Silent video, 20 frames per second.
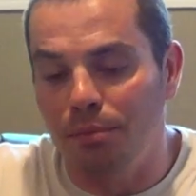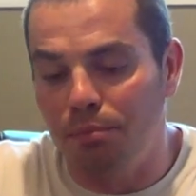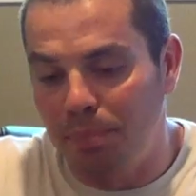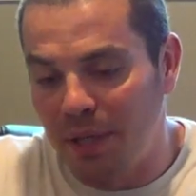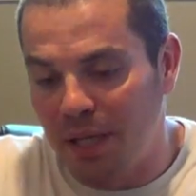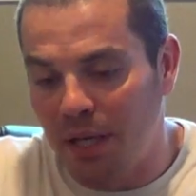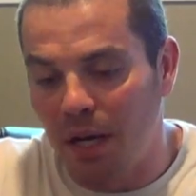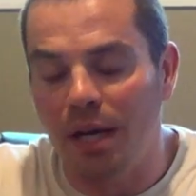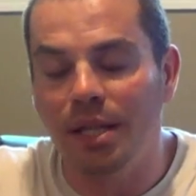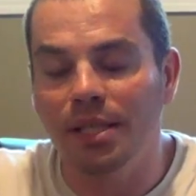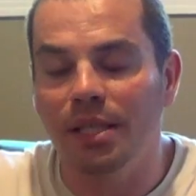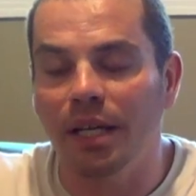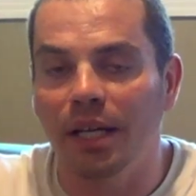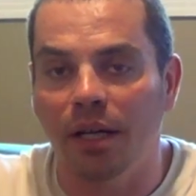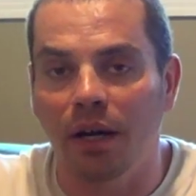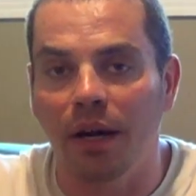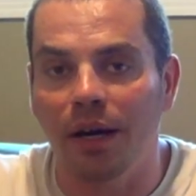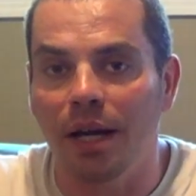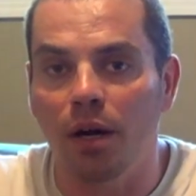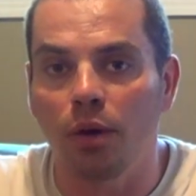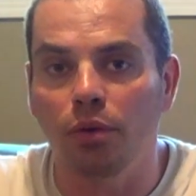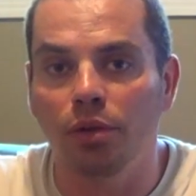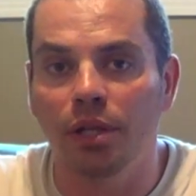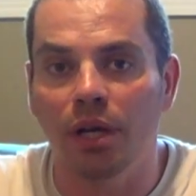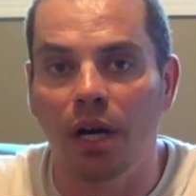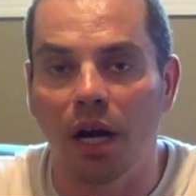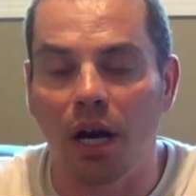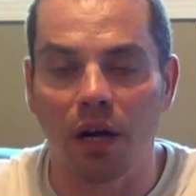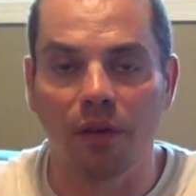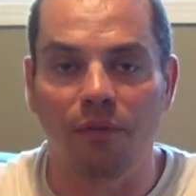because I cut
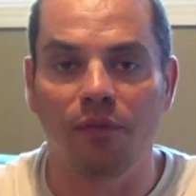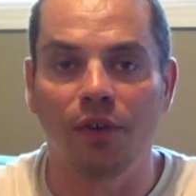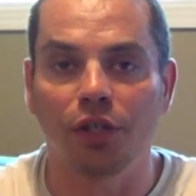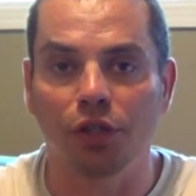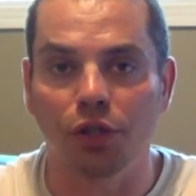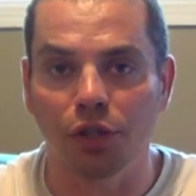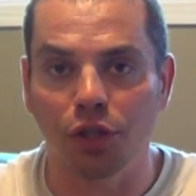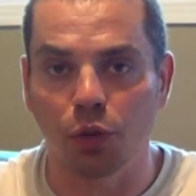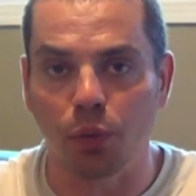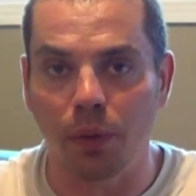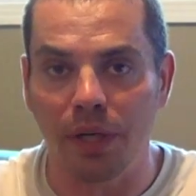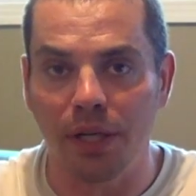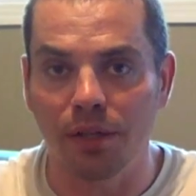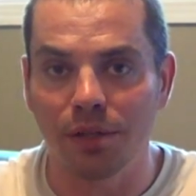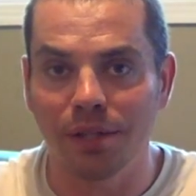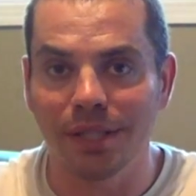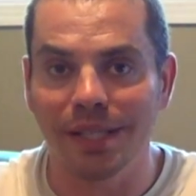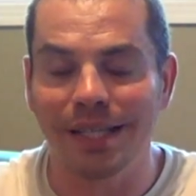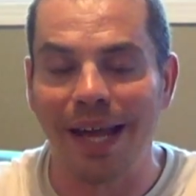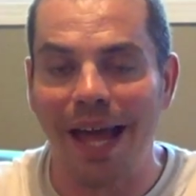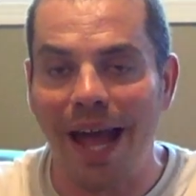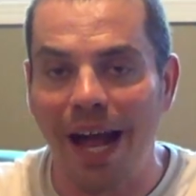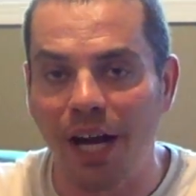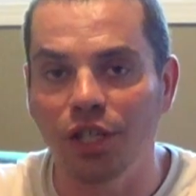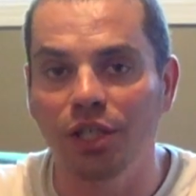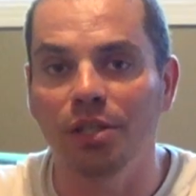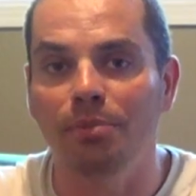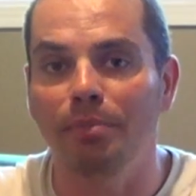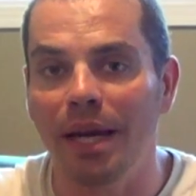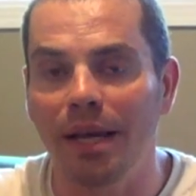out artificial sweeteners, it
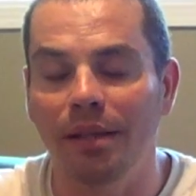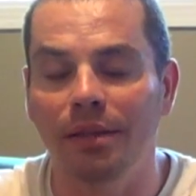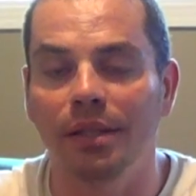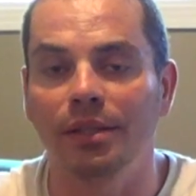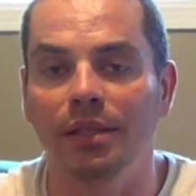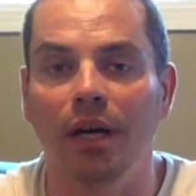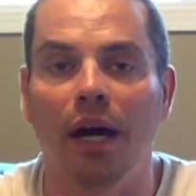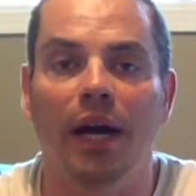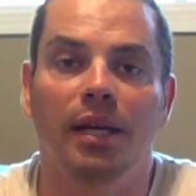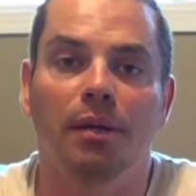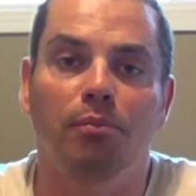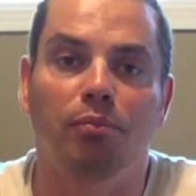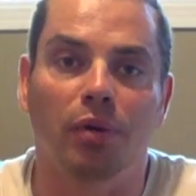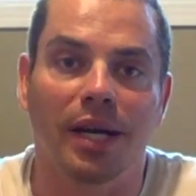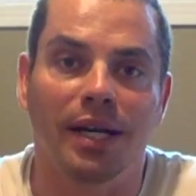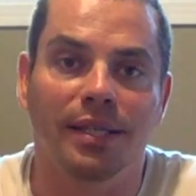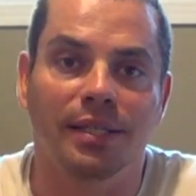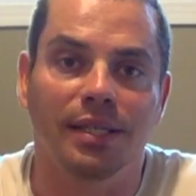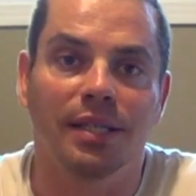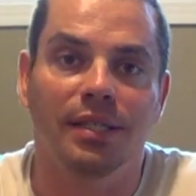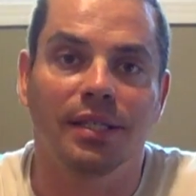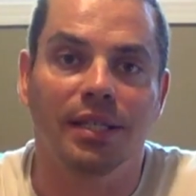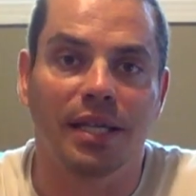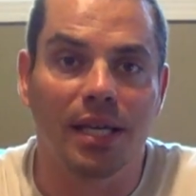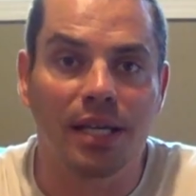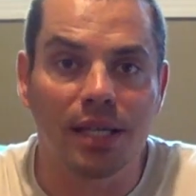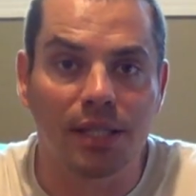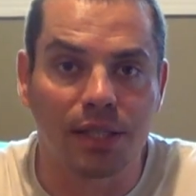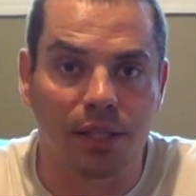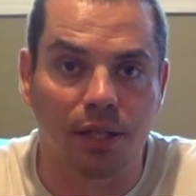actually makes the dieting process
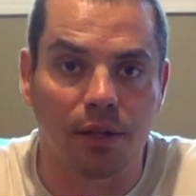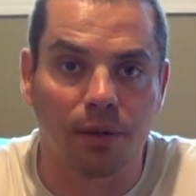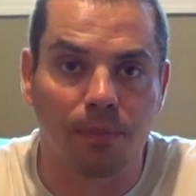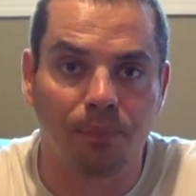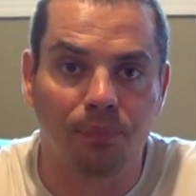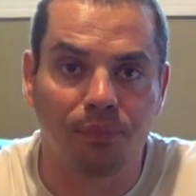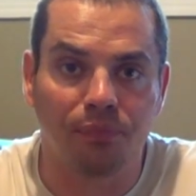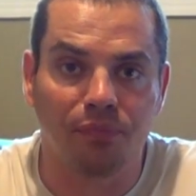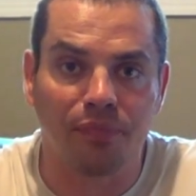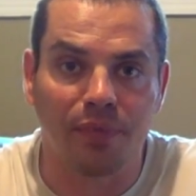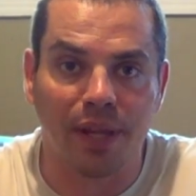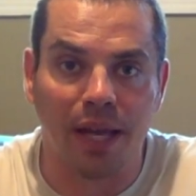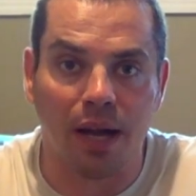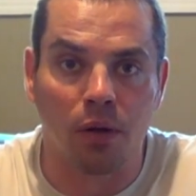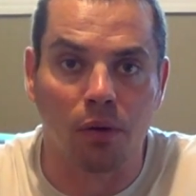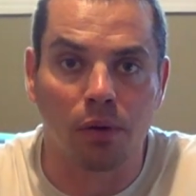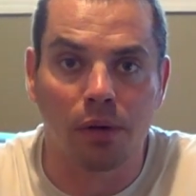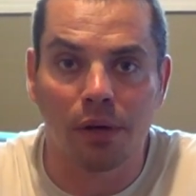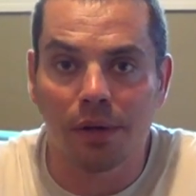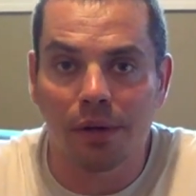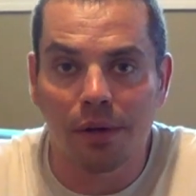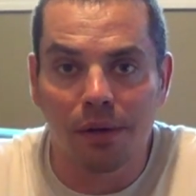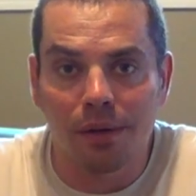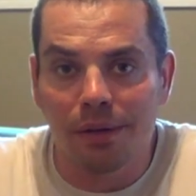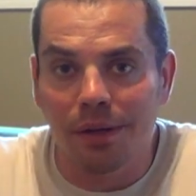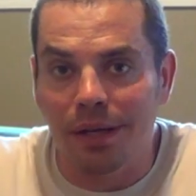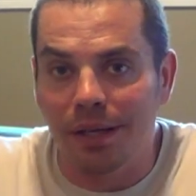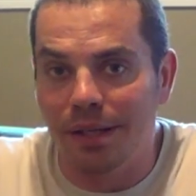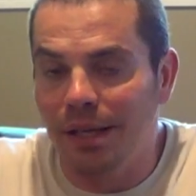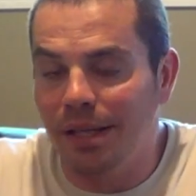easier. Now,
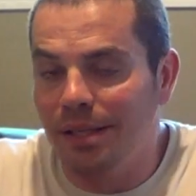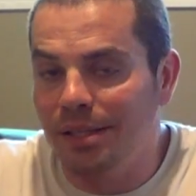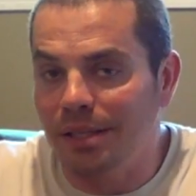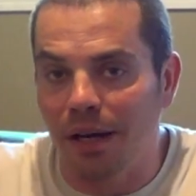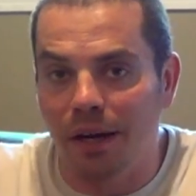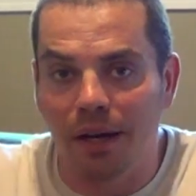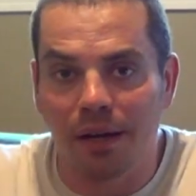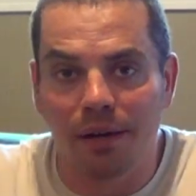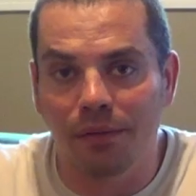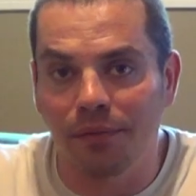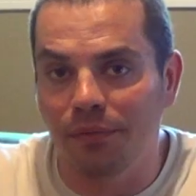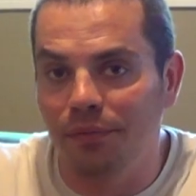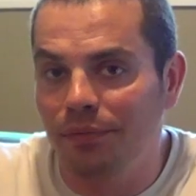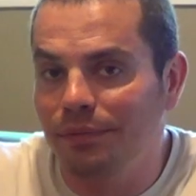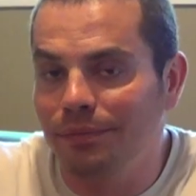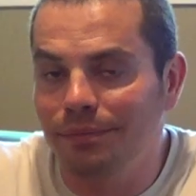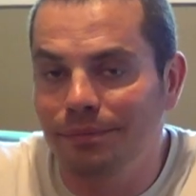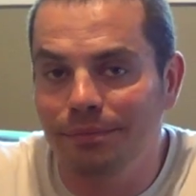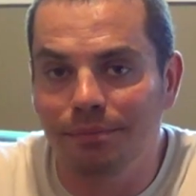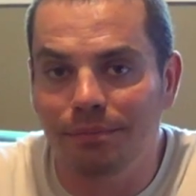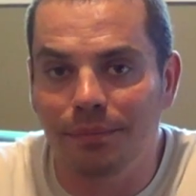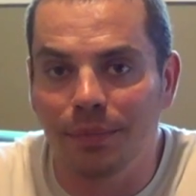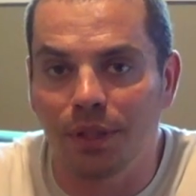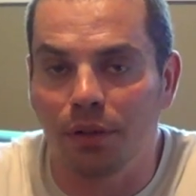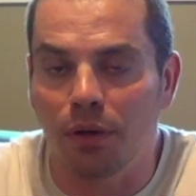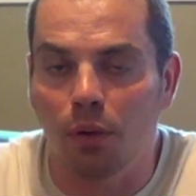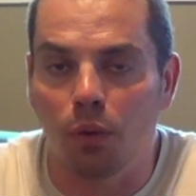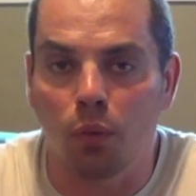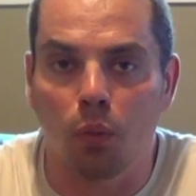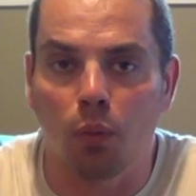it, it's kind of, you
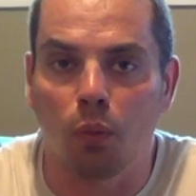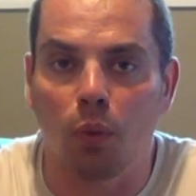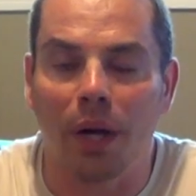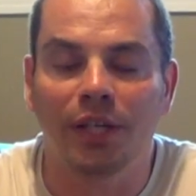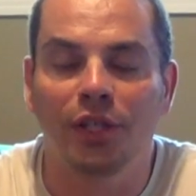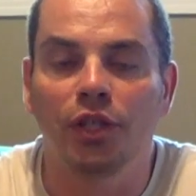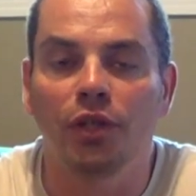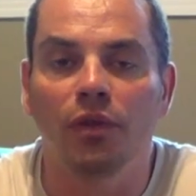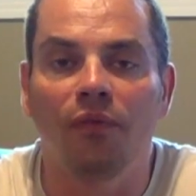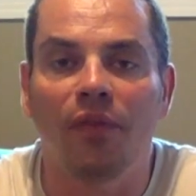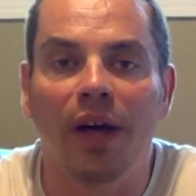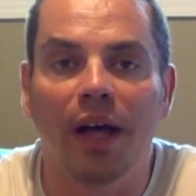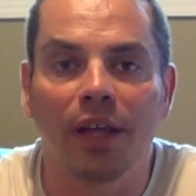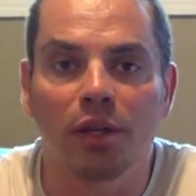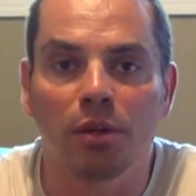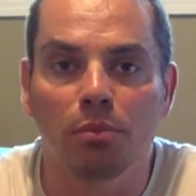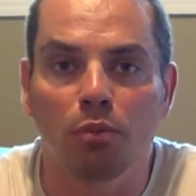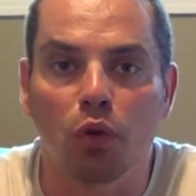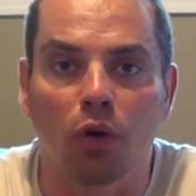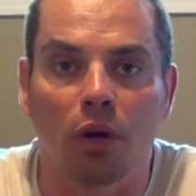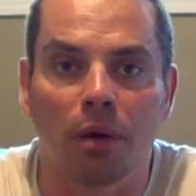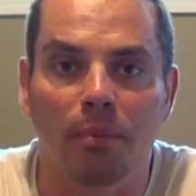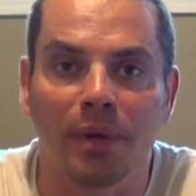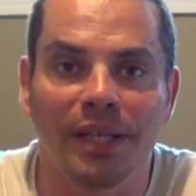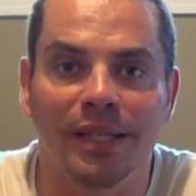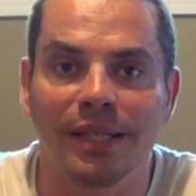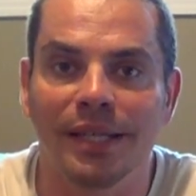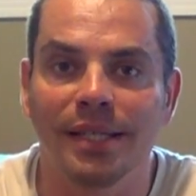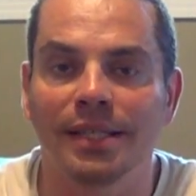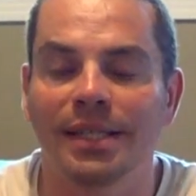know, what do you value more? I
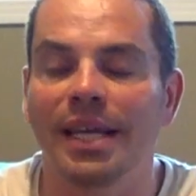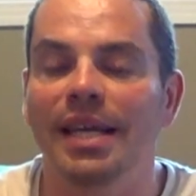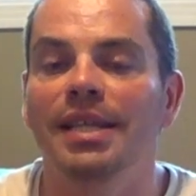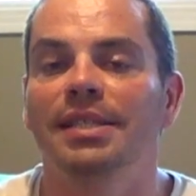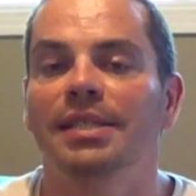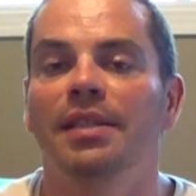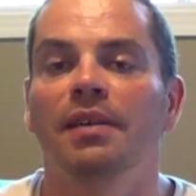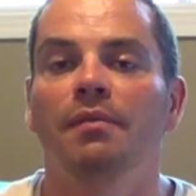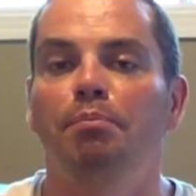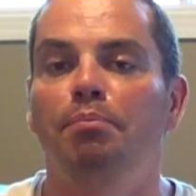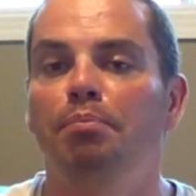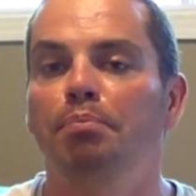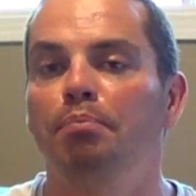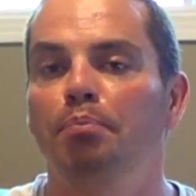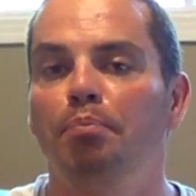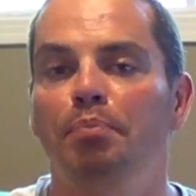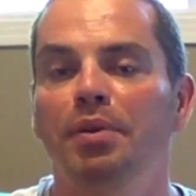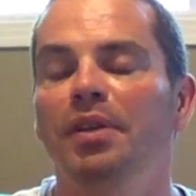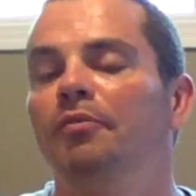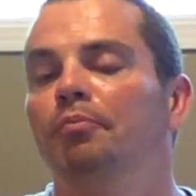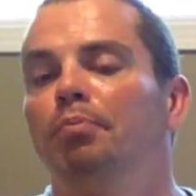mean, is, is the bit